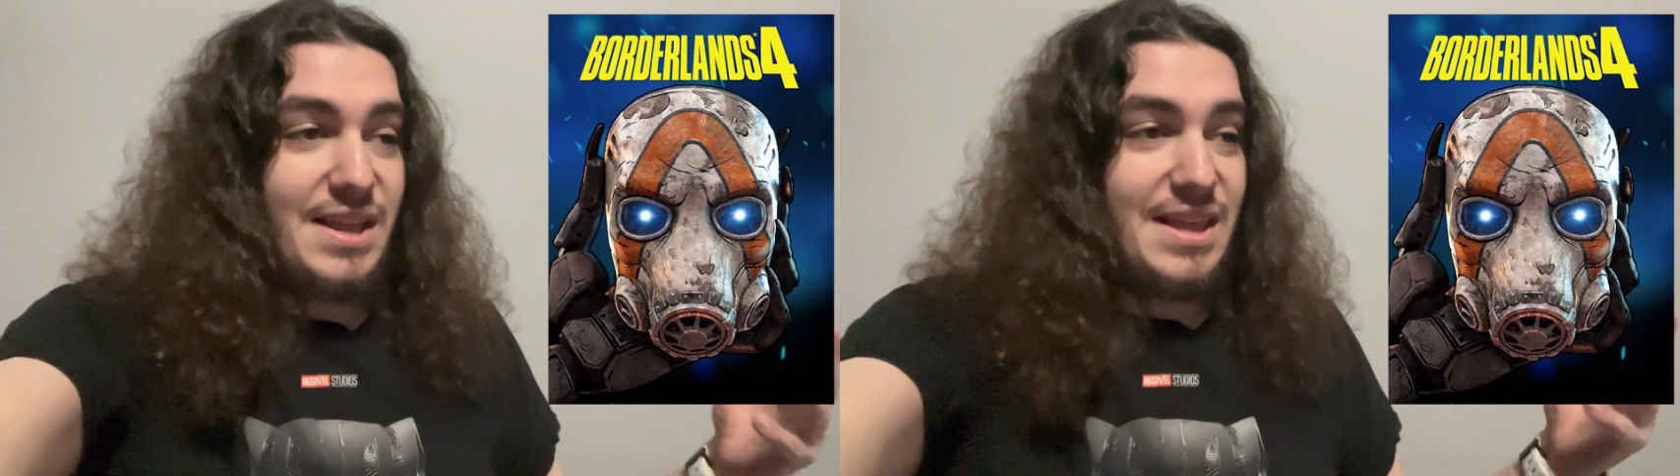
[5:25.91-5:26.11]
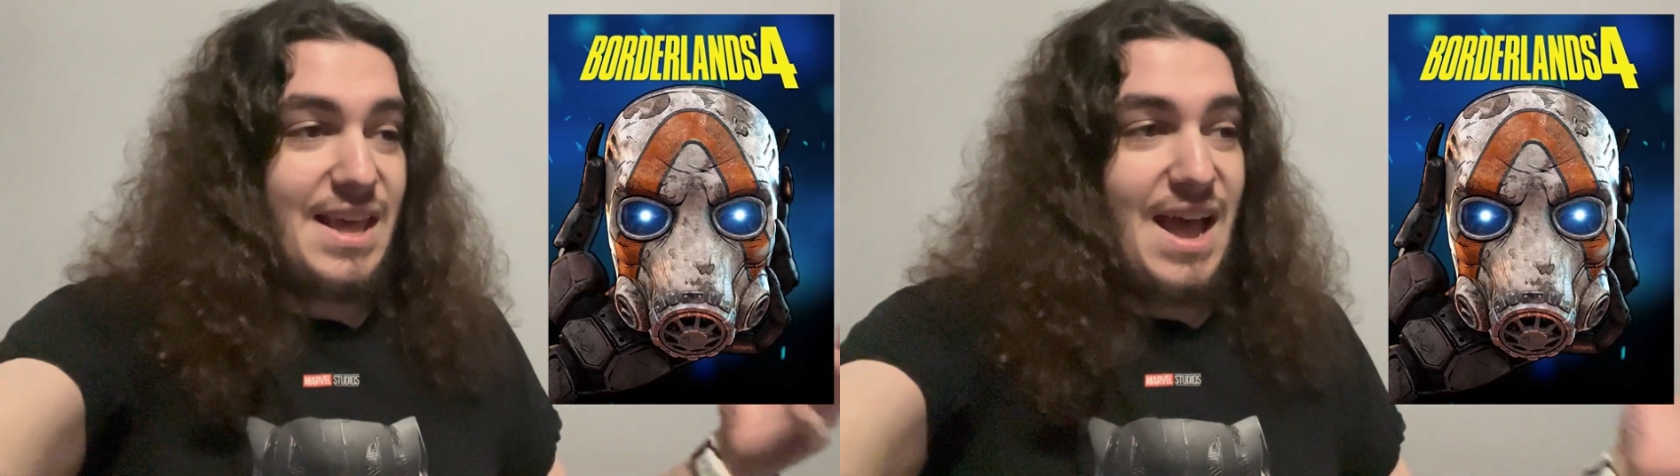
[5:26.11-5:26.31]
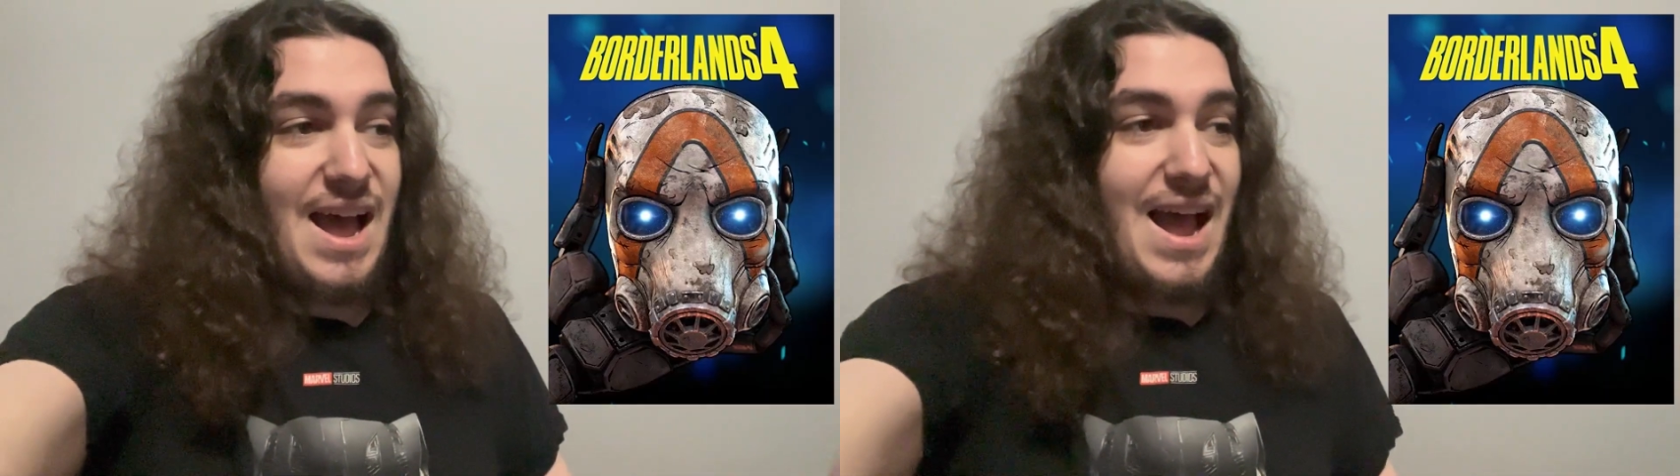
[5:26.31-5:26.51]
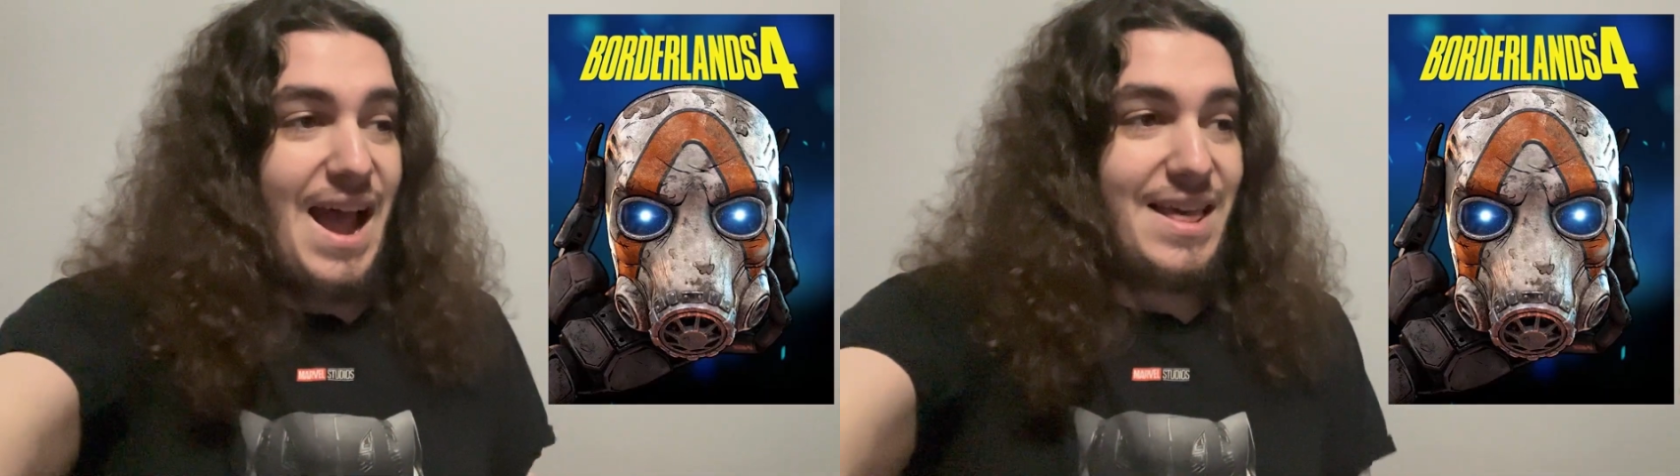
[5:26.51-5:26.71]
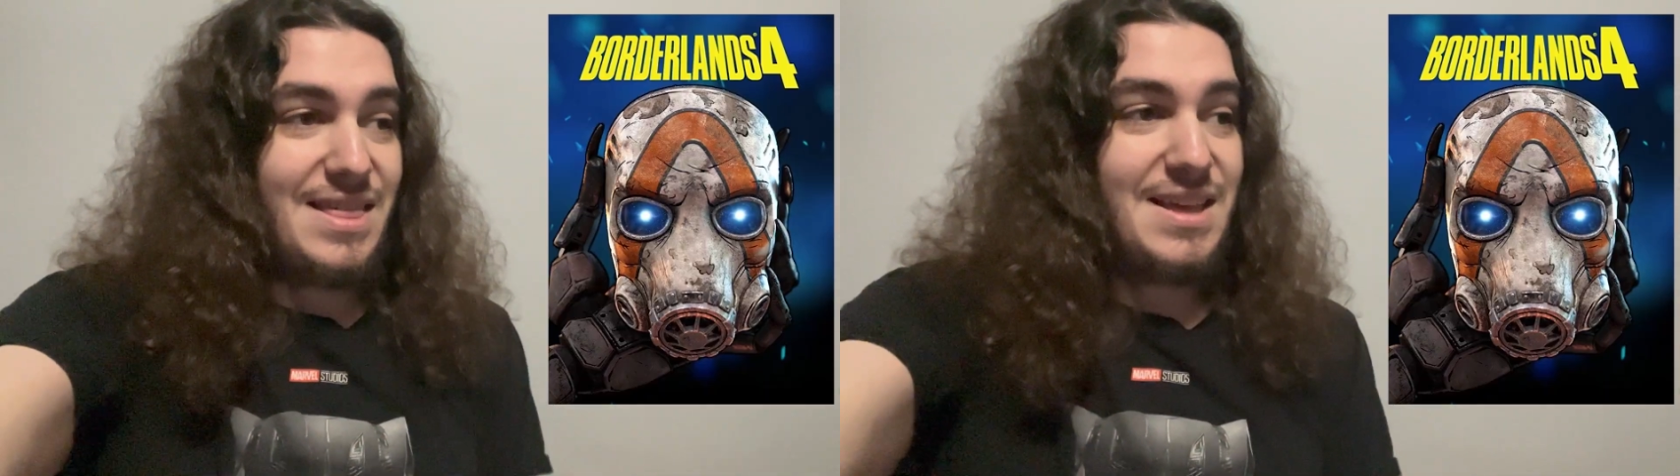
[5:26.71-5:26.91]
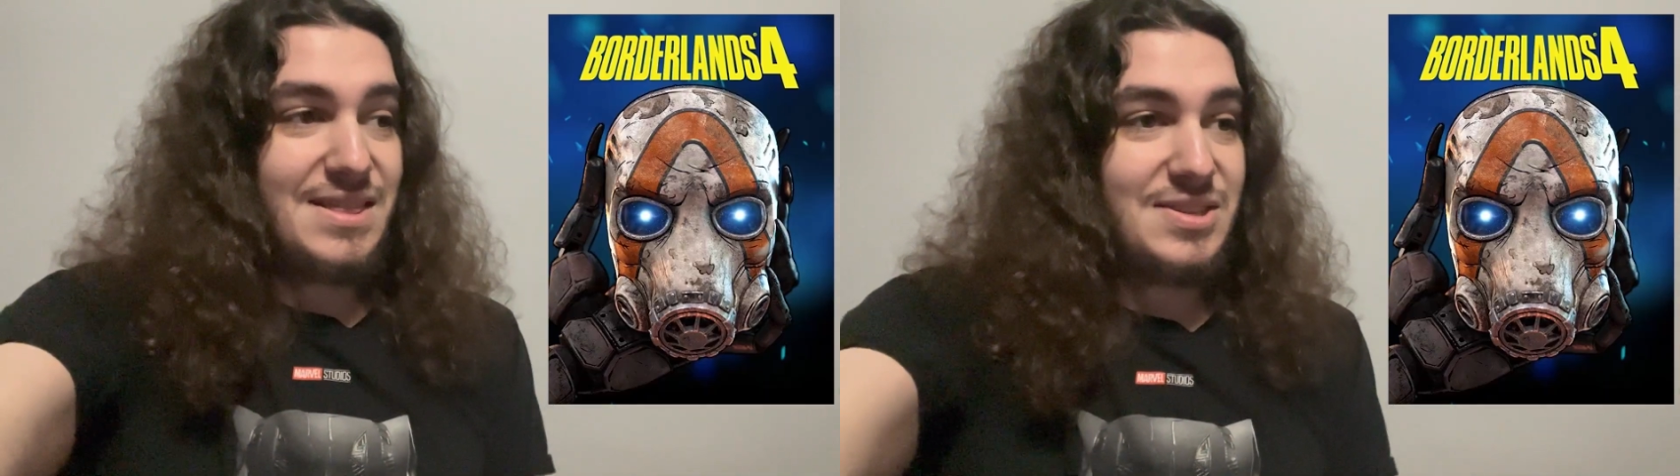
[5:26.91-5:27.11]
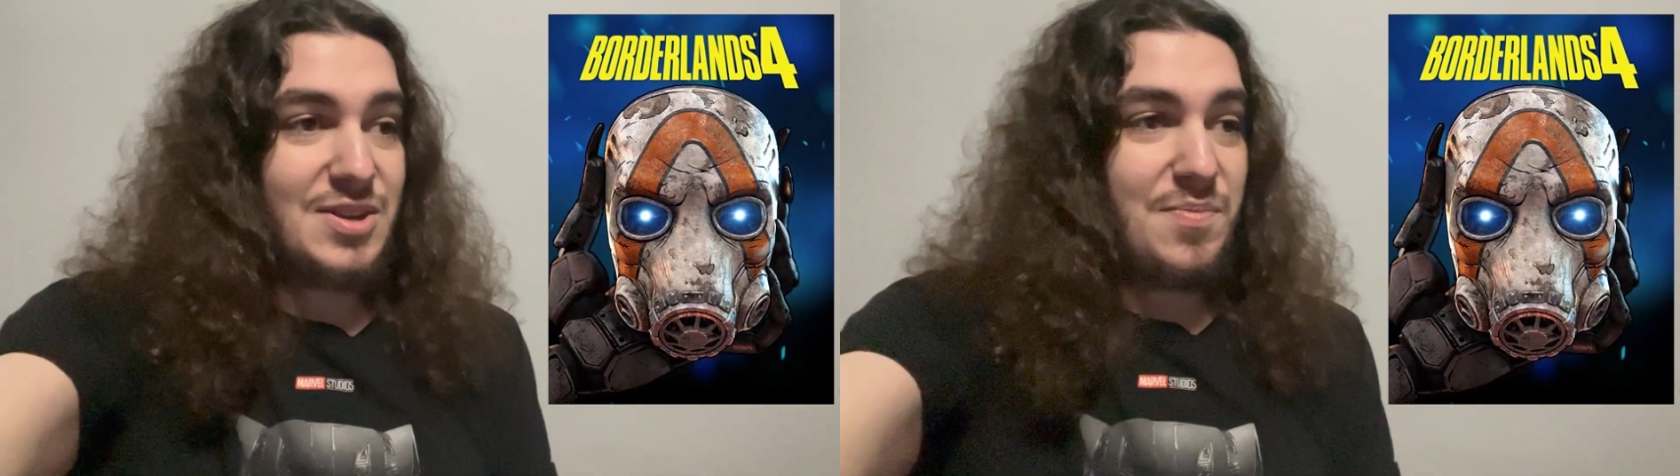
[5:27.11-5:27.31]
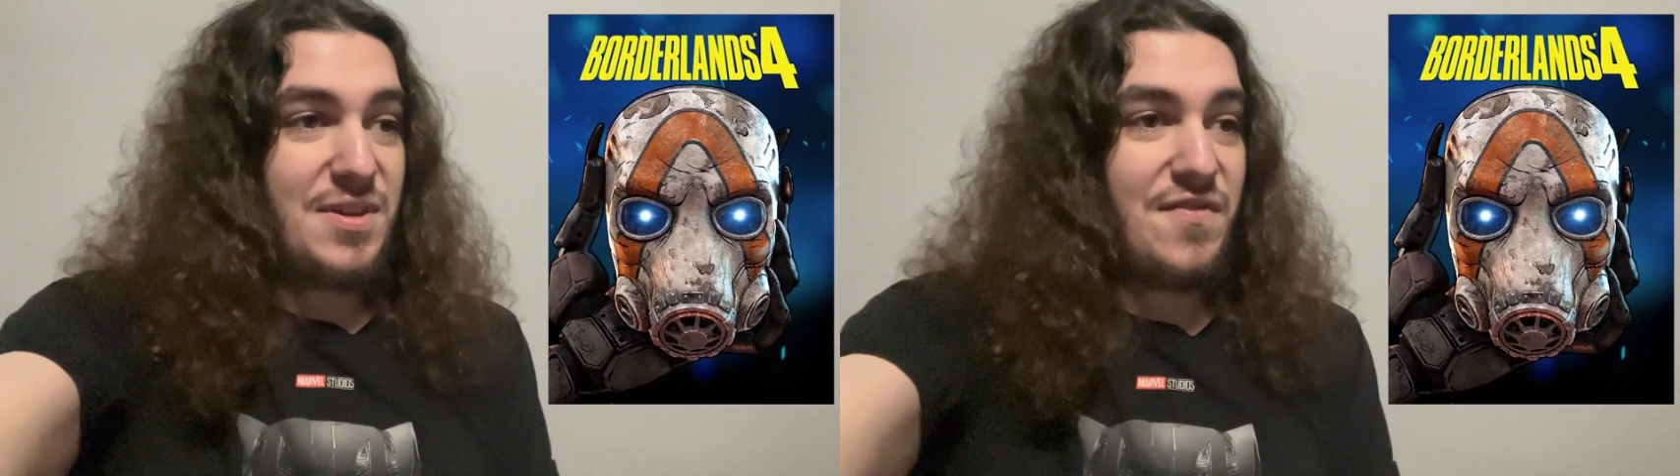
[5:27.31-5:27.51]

yeah, I think this could be